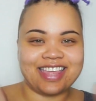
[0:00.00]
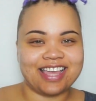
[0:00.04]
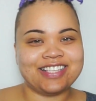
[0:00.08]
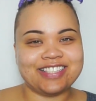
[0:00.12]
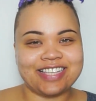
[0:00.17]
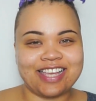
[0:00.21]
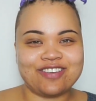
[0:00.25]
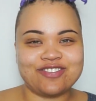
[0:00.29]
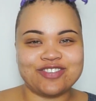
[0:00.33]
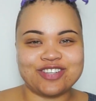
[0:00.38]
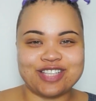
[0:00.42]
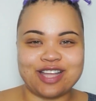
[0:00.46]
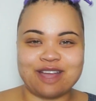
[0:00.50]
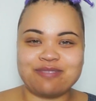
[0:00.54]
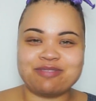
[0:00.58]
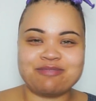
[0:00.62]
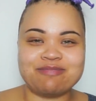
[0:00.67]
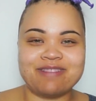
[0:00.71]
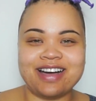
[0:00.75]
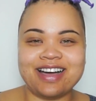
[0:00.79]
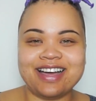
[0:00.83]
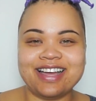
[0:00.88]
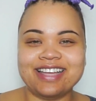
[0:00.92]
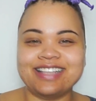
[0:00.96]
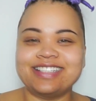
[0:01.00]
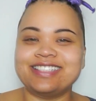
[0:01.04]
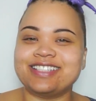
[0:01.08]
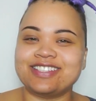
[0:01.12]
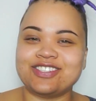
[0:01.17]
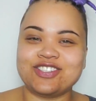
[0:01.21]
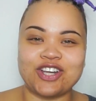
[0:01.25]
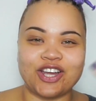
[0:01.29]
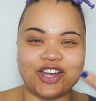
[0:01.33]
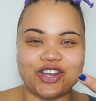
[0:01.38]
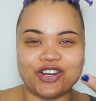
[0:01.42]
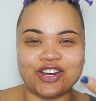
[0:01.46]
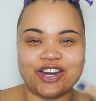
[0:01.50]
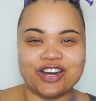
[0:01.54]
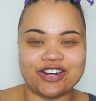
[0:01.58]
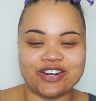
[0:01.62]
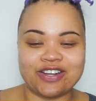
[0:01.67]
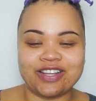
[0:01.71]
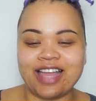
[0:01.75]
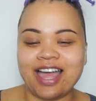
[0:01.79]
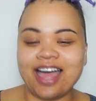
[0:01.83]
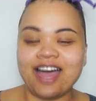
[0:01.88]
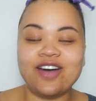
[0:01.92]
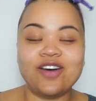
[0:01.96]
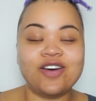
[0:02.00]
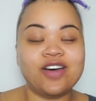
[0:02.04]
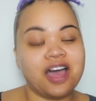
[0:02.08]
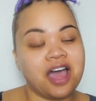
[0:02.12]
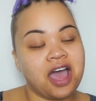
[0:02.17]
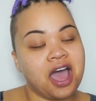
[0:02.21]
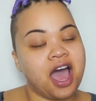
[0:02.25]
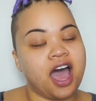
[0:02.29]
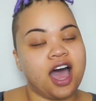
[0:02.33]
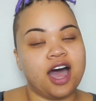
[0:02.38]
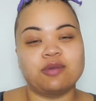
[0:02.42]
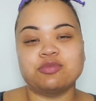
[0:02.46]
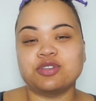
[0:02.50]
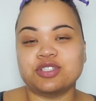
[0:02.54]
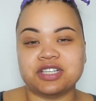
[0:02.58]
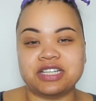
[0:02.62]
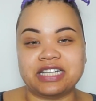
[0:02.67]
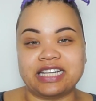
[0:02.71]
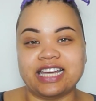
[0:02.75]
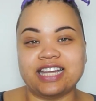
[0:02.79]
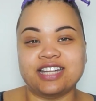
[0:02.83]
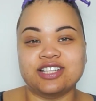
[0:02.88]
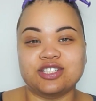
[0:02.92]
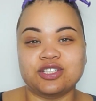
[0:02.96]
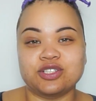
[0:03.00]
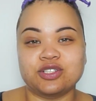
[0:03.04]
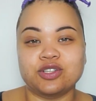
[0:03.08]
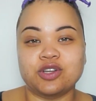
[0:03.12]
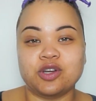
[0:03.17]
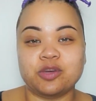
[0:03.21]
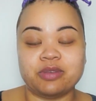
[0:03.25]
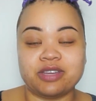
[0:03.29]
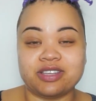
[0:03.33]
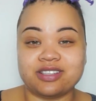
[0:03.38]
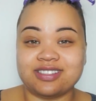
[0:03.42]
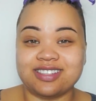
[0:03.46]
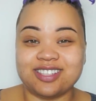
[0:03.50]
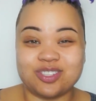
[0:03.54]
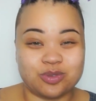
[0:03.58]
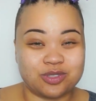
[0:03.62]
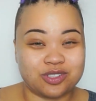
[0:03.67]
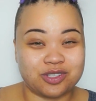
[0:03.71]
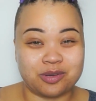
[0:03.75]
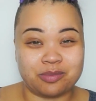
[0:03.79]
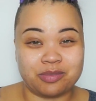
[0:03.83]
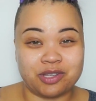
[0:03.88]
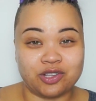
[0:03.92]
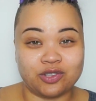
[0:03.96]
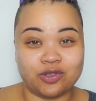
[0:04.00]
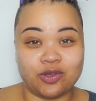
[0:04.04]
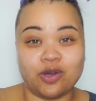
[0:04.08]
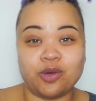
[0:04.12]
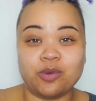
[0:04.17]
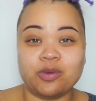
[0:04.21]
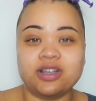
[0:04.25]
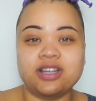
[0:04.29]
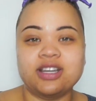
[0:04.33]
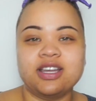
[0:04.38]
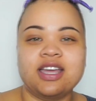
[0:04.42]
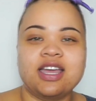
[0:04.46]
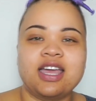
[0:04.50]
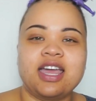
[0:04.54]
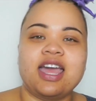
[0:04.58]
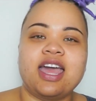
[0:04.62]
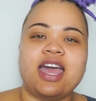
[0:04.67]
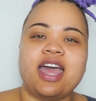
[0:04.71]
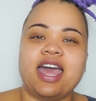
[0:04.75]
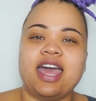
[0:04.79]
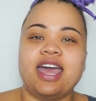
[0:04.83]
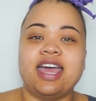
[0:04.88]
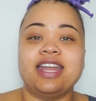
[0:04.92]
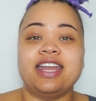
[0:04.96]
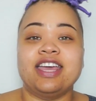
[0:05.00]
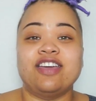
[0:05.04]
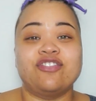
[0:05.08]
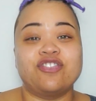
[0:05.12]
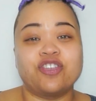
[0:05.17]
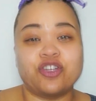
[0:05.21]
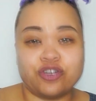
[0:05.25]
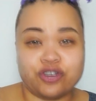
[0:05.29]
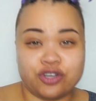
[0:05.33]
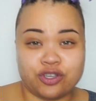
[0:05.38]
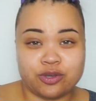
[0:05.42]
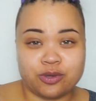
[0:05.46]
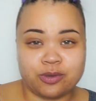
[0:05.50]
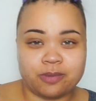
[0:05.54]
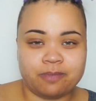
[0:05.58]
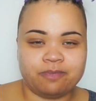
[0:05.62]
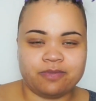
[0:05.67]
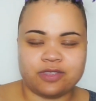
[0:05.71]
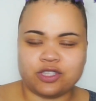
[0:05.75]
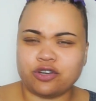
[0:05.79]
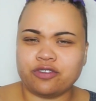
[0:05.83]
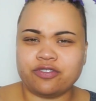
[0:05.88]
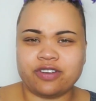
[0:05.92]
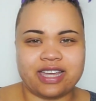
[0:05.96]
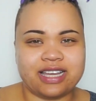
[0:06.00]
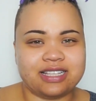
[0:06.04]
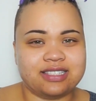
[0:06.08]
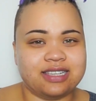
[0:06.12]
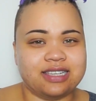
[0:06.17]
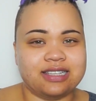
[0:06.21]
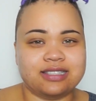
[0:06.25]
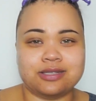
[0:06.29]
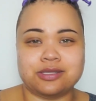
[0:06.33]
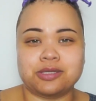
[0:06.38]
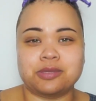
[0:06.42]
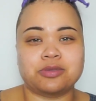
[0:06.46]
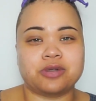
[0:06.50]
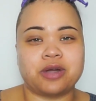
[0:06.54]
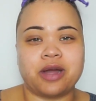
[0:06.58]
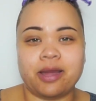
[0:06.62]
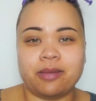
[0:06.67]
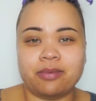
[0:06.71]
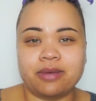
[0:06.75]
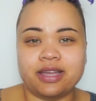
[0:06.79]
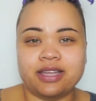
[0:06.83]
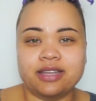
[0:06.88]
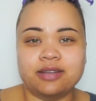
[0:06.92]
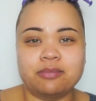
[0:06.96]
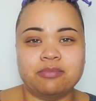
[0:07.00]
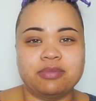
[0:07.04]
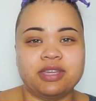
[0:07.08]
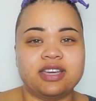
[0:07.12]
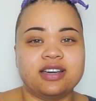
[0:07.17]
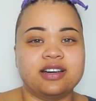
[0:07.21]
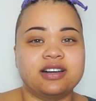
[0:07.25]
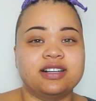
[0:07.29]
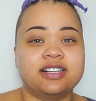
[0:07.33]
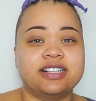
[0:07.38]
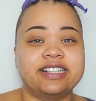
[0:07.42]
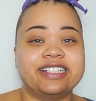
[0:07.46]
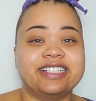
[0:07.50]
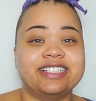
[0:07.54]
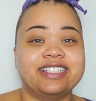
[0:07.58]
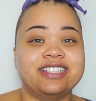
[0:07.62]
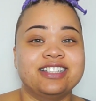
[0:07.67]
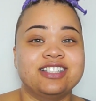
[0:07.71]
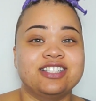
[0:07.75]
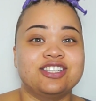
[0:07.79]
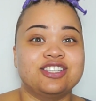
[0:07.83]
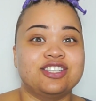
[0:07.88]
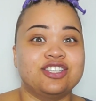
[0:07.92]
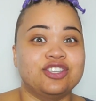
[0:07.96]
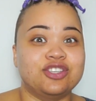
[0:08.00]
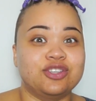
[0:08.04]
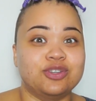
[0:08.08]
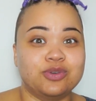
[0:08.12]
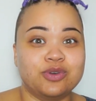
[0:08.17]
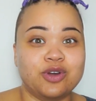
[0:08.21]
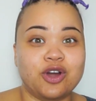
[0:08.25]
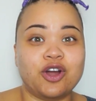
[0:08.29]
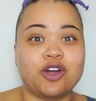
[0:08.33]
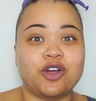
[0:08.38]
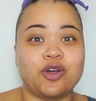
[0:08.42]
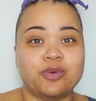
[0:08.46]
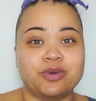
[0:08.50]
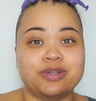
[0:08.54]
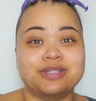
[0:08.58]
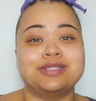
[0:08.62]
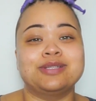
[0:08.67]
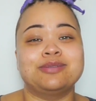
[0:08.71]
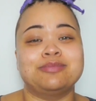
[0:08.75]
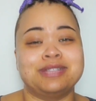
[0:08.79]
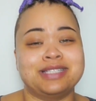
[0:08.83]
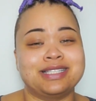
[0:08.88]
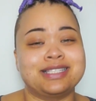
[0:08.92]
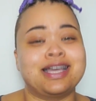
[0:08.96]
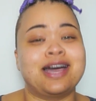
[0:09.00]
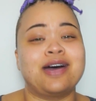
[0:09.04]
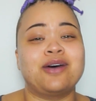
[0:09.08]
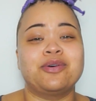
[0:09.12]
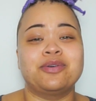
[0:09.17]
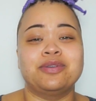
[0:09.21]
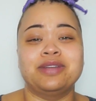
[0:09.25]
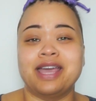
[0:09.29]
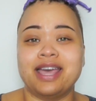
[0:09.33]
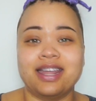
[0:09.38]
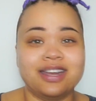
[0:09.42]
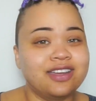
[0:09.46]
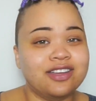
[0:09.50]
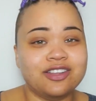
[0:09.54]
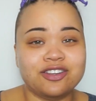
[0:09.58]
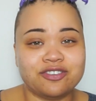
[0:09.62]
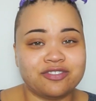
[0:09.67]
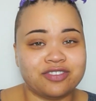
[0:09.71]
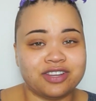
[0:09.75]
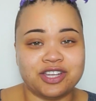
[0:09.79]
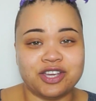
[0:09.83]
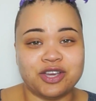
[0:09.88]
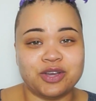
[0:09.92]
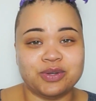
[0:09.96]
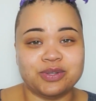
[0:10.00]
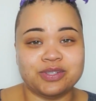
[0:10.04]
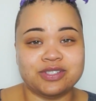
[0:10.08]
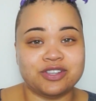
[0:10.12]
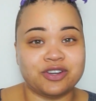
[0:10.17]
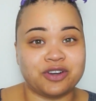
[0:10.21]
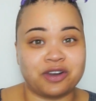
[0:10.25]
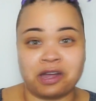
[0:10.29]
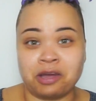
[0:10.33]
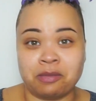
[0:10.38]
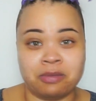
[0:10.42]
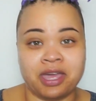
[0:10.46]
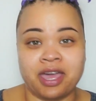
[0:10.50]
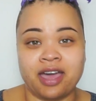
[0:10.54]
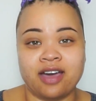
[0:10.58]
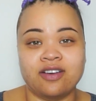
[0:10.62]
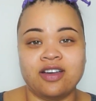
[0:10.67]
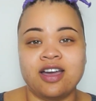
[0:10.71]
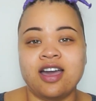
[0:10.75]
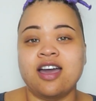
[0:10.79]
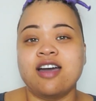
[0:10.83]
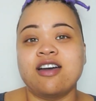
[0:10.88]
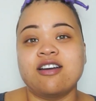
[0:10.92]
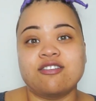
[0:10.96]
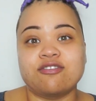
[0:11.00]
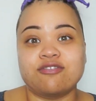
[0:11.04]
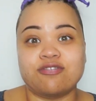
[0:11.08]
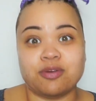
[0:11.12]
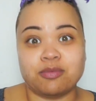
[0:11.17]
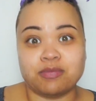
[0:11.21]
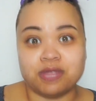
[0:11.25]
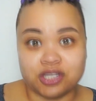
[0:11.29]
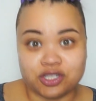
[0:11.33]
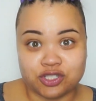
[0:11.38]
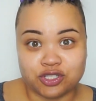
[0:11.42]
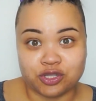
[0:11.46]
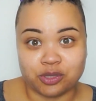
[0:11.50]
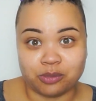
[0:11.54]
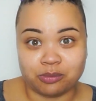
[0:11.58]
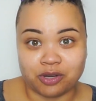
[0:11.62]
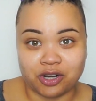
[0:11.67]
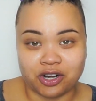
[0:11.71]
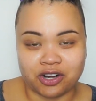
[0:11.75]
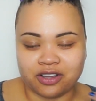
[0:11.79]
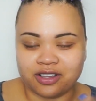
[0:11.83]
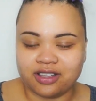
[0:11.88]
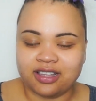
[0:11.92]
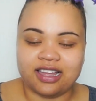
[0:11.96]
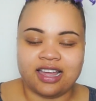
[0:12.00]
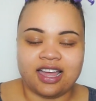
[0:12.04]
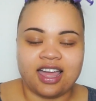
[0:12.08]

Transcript: again for stopping by to check your girl out. I'm just gonna get into the look because this one's gonna be a long one. And if you're new, don't forget to hit the subscribe button because you are going to miss out on any other videos that are coming out from this dope girl.